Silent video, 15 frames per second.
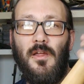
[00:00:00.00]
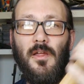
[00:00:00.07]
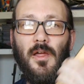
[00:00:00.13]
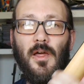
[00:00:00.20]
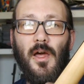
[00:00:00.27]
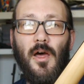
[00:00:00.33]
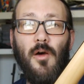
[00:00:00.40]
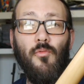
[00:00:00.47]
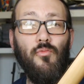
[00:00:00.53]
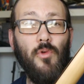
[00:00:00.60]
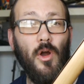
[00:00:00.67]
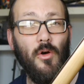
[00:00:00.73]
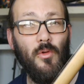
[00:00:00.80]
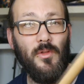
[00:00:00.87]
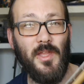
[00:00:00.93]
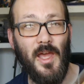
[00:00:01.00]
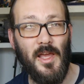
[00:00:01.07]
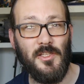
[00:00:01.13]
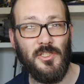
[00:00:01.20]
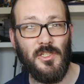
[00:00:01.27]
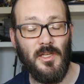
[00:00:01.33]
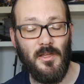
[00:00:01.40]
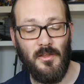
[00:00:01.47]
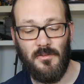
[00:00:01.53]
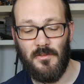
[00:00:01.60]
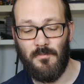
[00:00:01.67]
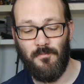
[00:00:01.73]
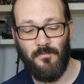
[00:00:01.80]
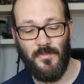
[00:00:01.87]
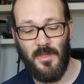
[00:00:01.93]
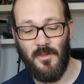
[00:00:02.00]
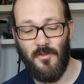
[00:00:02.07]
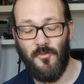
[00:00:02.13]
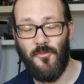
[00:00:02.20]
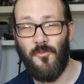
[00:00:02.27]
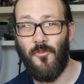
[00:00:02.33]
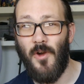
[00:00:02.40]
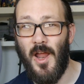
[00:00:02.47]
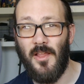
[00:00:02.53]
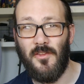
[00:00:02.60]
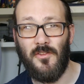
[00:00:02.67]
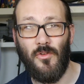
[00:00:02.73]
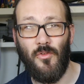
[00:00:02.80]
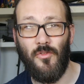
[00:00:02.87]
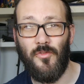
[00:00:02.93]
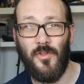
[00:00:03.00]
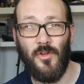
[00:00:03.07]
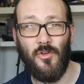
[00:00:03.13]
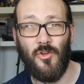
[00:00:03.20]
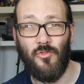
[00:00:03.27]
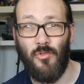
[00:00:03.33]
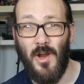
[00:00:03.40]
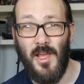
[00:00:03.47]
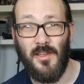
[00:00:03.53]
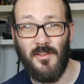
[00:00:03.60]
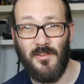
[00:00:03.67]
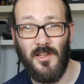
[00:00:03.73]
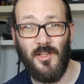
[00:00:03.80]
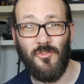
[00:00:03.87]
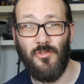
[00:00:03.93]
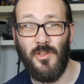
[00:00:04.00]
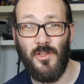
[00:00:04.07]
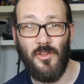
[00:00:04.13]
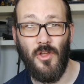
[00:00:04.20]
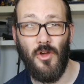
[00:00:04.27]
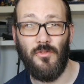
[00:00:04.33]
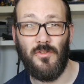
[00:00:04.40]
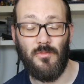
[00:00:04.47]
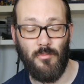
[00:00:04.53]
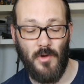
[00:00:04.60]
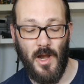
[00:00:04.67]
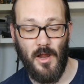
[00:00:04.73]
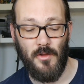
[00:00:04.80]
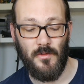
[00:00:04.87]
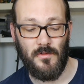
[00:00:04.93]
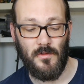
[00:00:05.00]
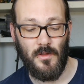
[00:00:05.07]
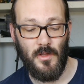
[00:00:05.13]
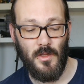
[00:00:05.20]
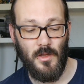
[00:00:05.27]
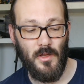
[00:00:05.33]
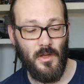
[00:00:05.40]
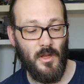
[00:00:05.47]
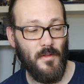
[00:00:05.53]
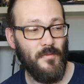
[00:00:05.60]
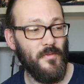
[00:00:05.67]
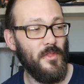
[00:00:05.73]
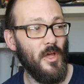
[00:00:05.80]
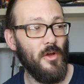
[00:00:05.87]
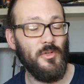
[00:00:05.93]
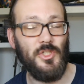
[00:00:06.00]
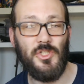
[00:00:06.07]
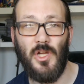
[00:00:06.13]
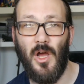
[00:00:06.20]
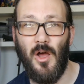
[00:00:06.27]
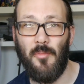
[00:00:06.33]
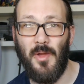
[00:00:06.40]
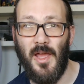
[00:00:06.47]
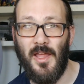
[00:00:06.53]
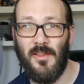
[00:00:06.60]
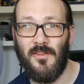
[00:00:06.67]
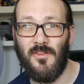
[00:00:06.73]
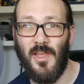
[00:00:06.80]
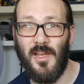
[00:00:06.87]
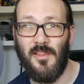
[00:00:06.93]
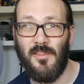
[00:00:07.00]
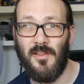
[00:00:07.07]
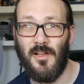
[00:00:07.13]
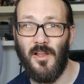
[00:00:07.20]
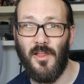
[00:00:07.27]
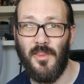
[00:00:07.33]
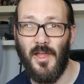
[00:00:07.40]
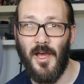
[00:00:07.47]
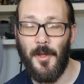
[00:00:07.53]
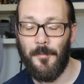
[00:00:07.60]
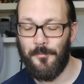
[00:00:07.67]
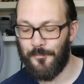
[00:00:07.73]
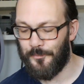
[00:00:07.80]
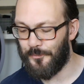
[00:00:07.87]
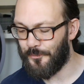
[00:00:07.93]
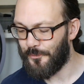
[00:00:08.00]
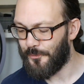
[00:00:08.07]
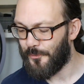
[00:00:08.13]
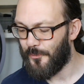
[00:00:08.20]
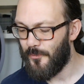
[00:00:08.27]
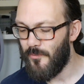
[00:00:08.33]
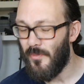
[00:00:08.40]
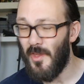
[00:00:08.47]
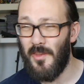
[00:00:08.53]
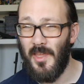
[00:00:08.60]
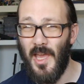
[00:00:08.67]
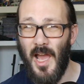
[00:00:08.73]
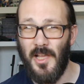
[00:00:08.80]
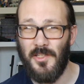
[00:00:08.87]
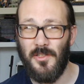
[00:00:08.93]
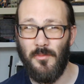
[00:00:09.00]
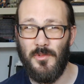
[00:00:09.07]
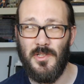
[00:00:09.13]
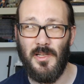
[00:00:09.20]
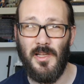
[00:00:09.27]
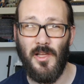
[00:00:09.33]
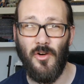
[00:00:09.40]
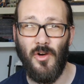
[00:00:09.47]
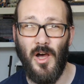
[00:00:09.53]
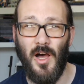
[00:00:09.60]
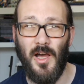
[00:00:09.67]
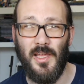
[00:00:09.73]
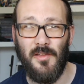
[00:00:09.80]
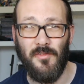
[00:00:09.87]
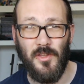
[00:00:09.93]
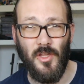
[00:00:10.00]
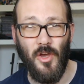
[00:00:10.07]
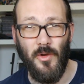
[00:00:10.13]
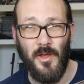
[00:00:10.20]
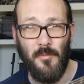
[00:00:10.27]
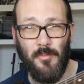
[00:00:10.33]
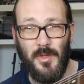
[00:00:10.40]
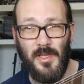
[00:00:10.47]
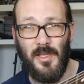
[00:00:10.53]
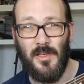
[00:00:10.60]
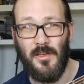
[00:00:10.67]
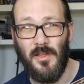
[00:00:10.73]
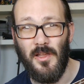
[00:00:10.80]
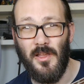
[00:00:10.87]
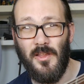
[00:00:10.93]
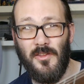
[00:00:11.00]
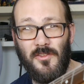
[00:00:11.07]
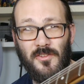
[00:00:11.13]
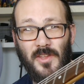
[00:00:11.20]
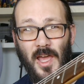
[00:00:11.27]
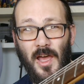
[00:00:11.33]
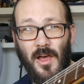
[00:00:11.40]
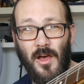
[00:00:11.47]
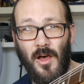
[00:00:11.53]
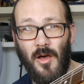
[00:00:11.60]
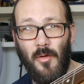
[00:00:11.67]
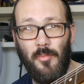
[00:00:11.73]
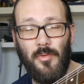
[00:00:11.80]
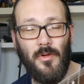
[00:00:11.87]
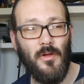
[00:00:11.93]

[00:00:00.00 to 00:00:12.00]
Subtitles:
Rolled edges. Frets all feel great. There's literally no sprouts, no sharp ends, anything like that. The action was a little high even though it had been set up.